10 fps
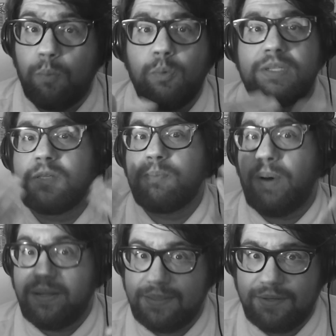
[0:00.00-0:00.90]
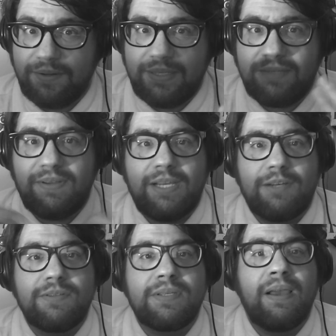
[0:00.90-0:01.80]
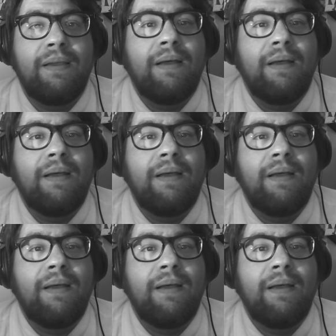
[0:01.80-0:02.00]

would sponsor these videos.